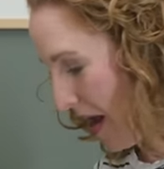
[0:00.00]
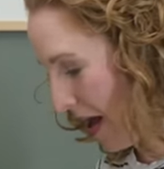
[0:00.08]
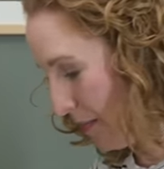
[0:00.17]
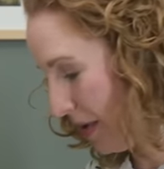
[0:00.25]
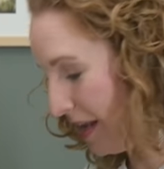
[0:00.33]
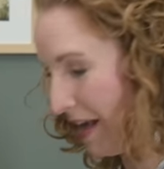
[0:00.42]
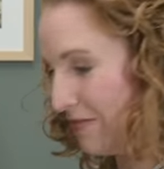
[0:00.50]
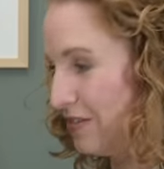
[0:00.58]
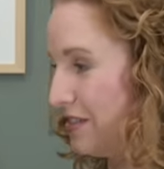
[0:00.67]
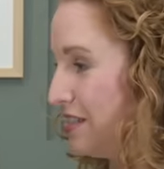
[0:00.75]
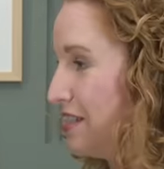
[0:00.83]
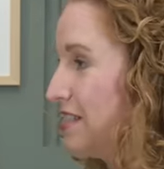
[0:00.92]
I might have
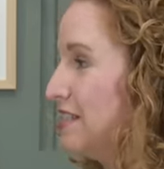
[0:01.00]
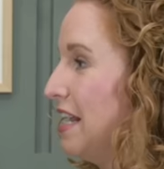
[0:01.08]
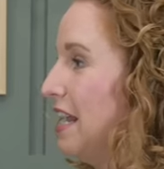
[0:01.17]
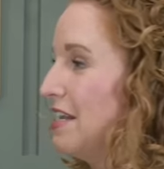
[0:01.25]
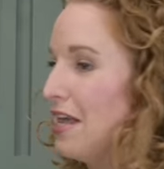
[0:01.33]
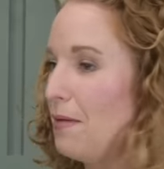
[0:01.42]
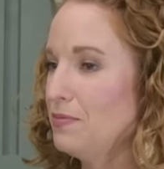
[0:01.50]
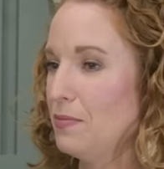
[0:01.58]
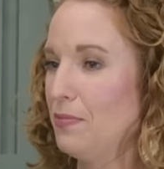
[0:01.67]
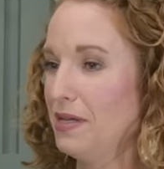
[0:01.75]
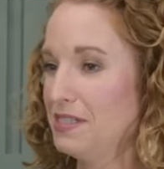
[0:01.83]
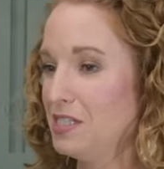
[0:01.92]
to stand up to
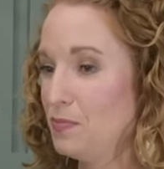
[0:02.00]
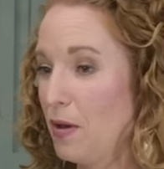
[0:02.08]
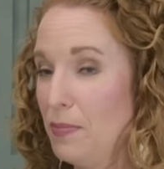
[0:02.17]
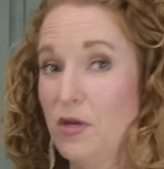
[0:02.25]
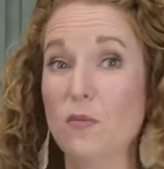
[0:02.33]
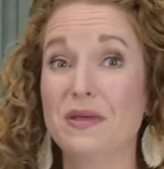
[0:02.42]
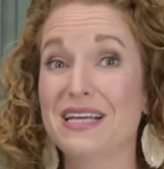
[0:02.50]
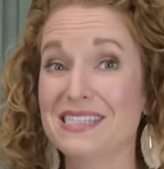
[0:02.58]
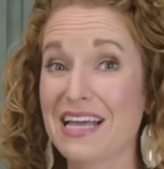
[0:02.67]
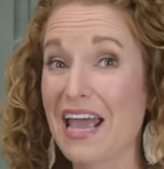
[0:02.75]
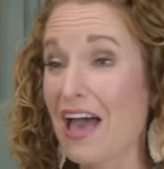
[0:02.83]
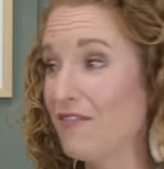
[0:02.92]
bust this puppy open
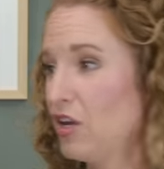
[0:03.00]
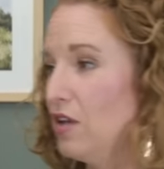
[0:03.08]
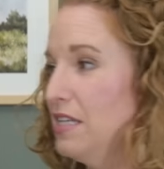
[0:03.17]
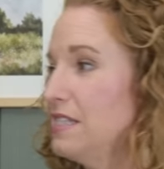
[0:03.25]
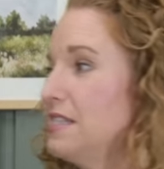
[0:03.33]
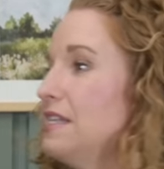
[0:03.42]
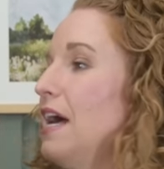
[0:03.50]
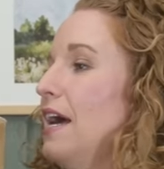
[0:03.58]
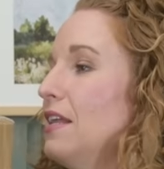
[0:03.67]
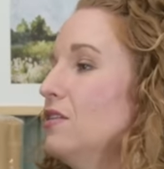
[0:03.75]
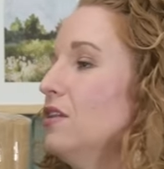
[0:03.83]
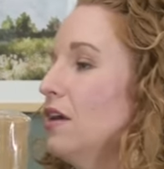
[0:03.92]
because I have it on its
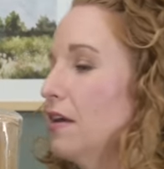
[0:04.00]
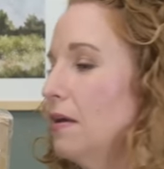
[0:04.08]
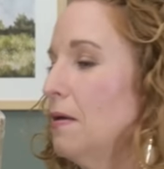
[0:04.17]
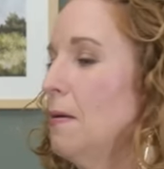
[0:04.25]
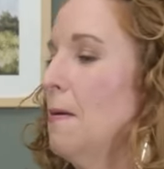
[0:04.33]
side. Look.